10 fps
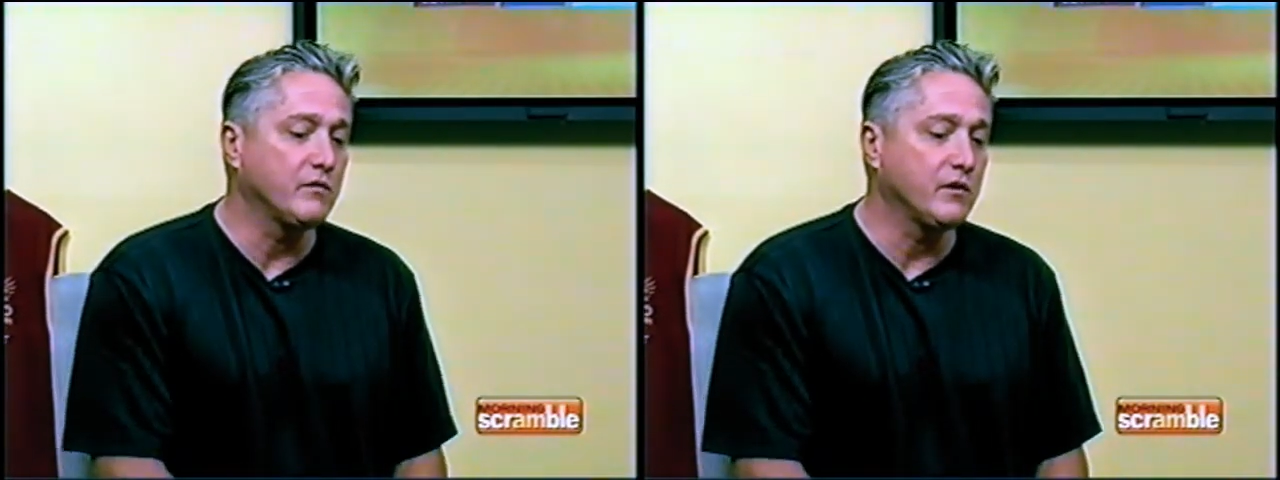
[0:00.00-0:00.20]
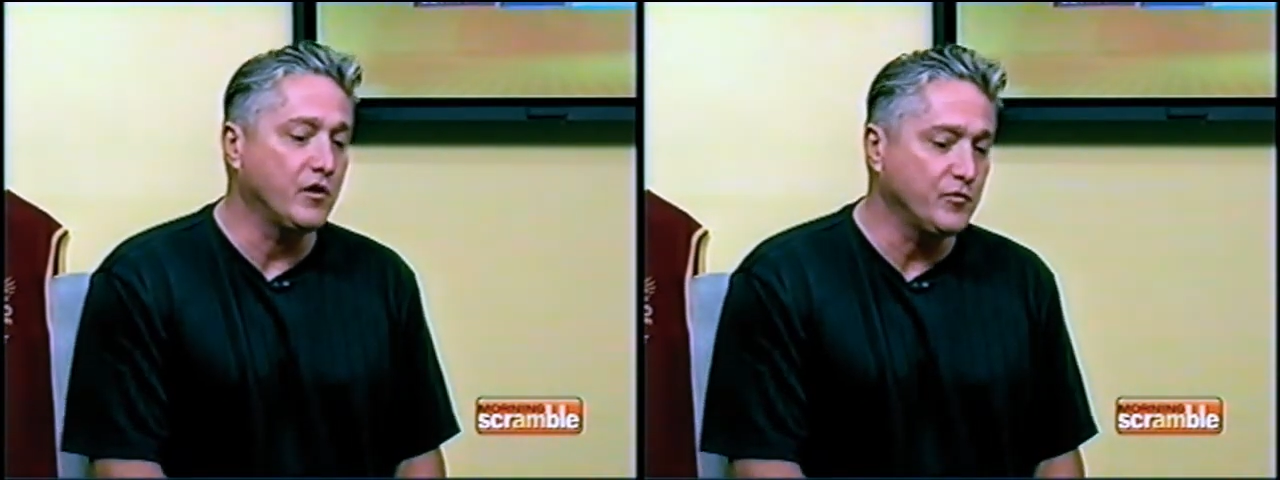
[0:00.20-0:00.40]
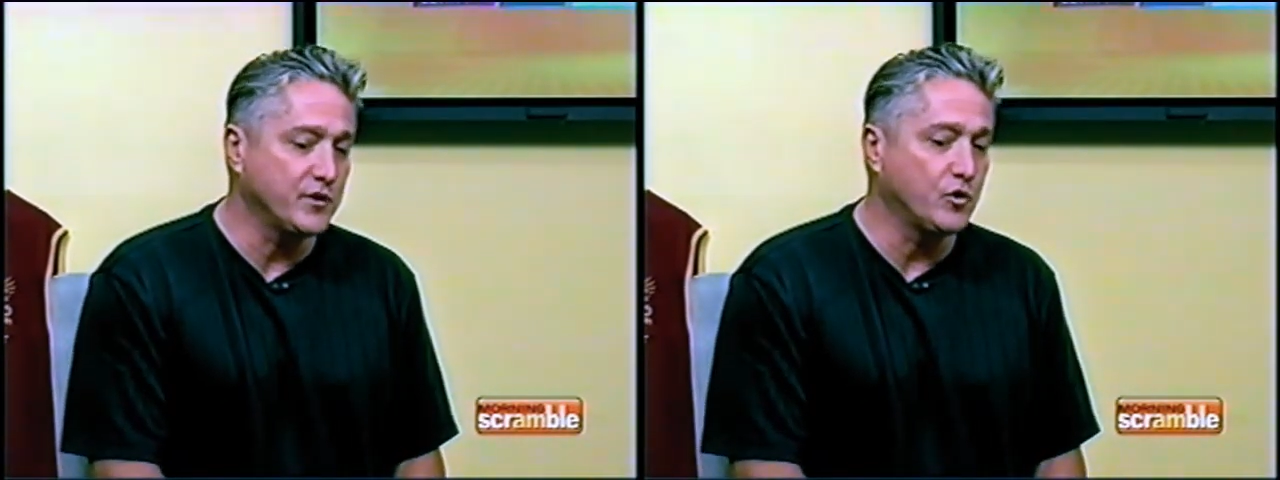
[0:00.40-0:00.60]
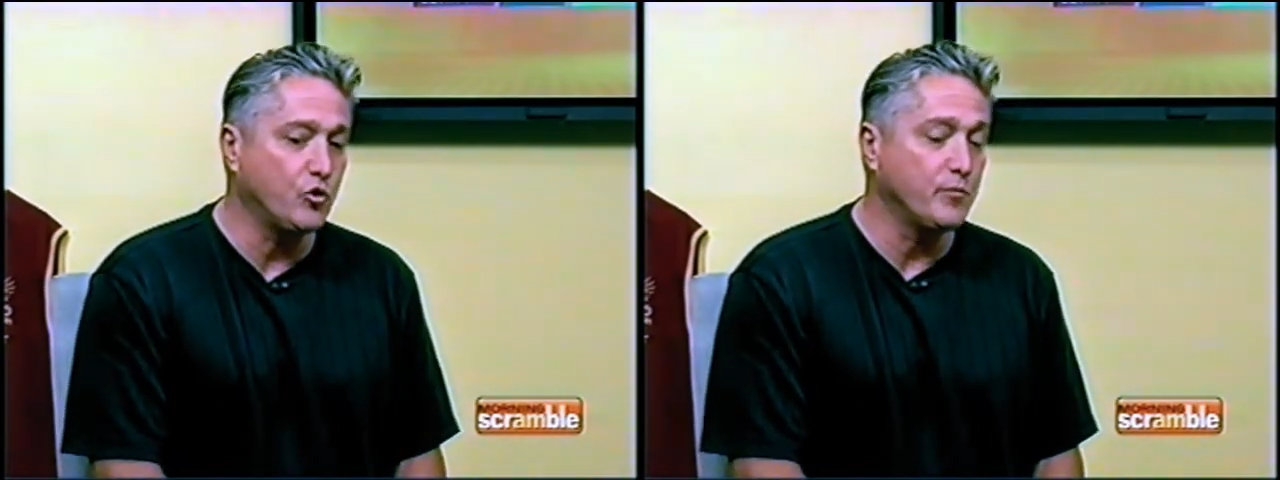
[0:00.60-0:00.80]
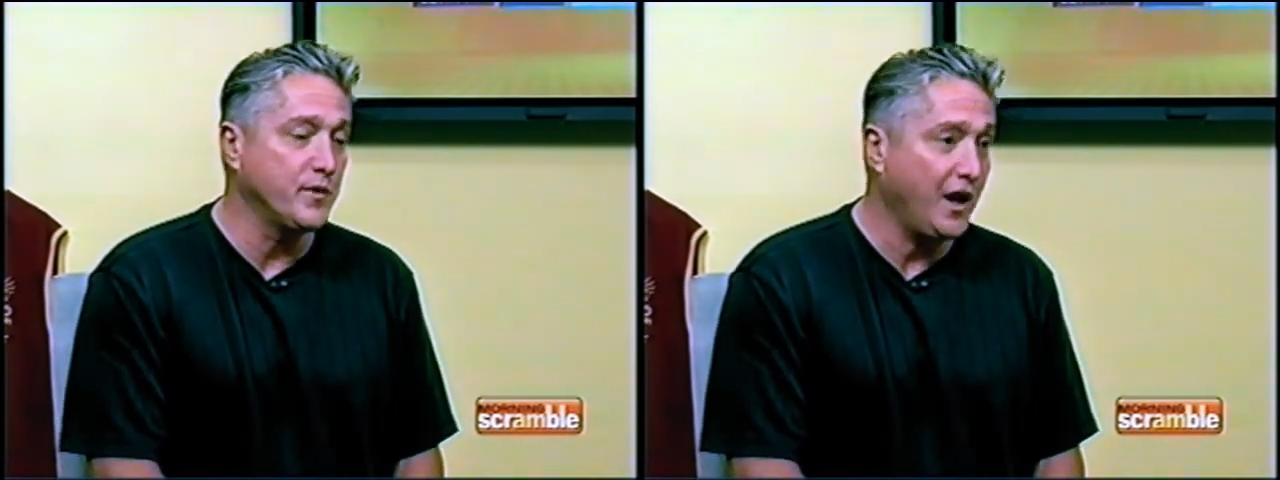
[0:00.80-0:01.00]
government told
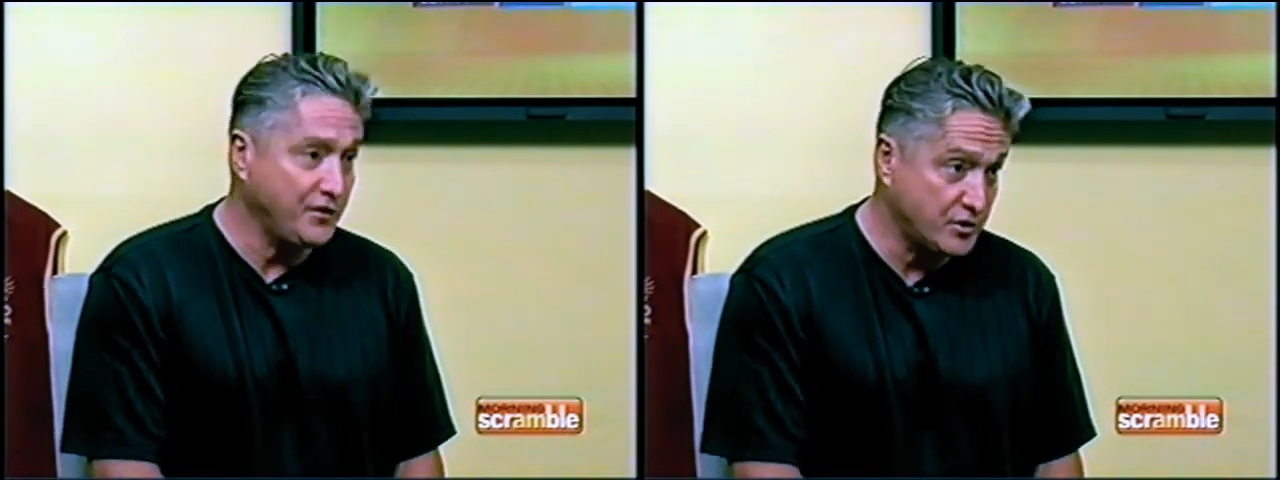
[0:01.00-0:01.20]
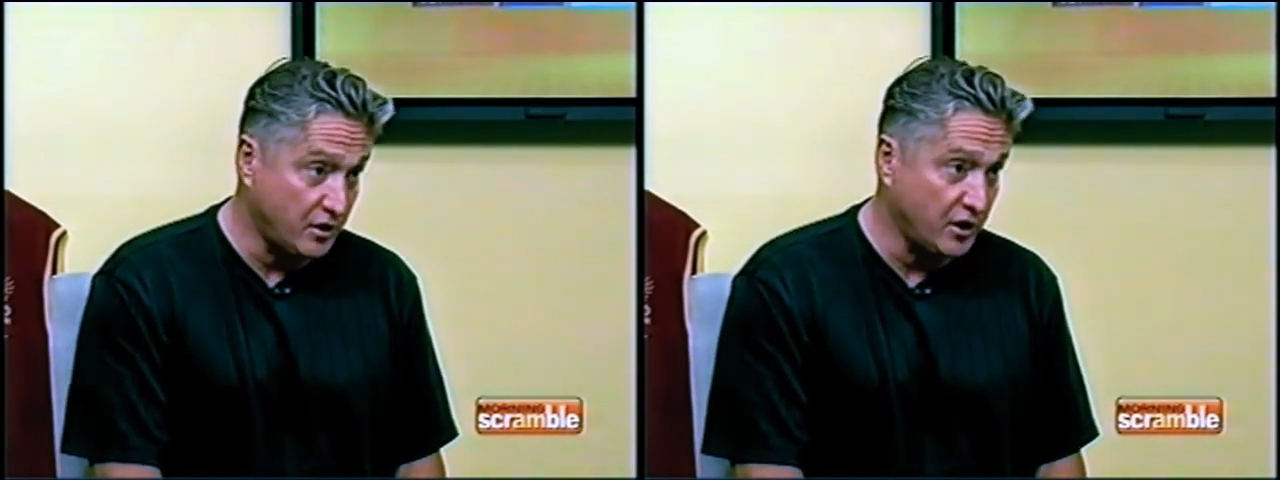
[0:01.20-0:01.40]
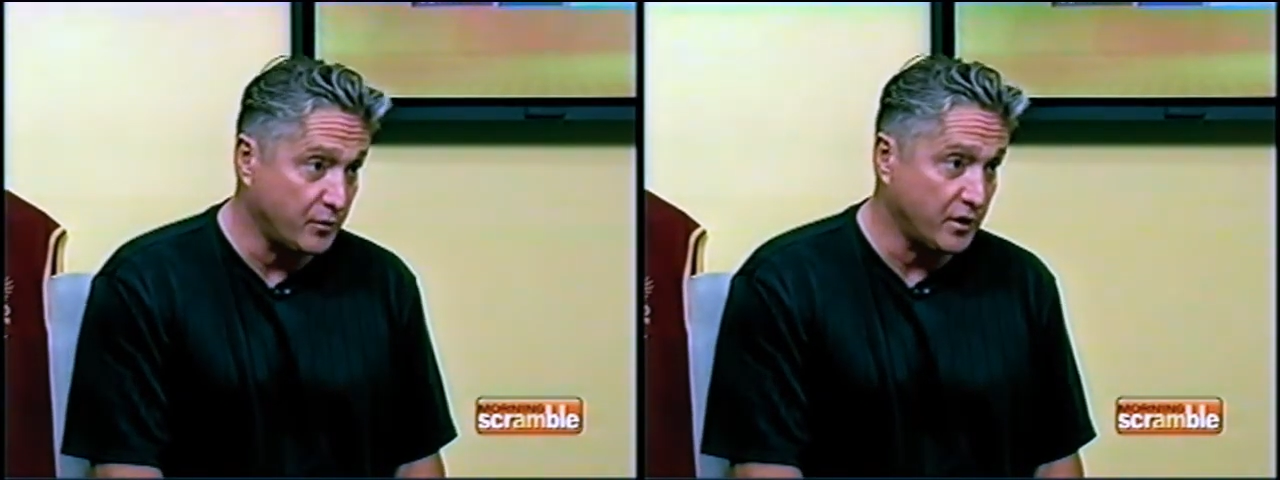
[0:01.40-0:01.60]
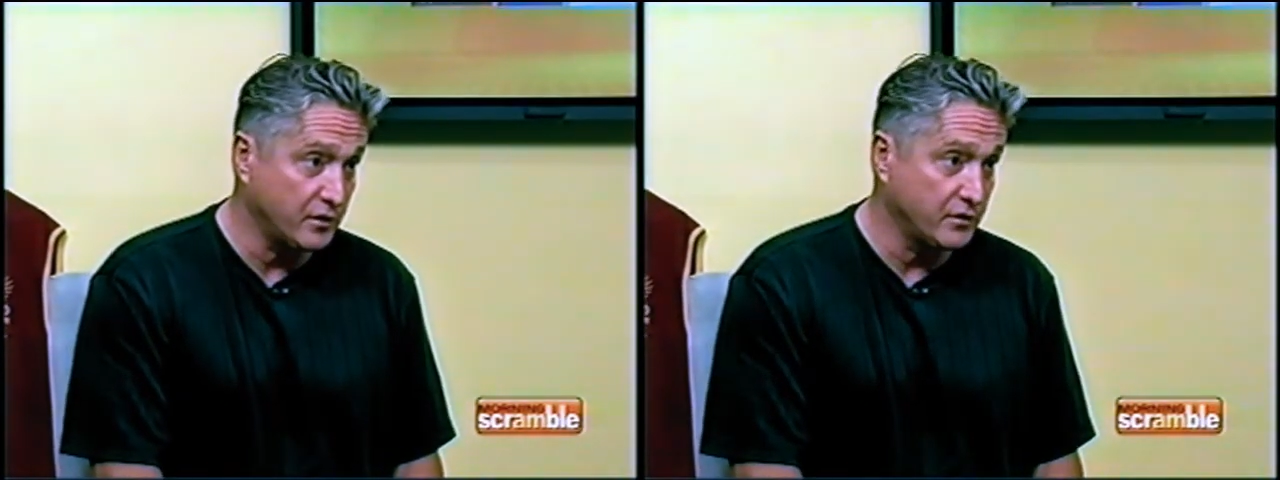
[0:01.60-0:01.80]
them not to talk about it.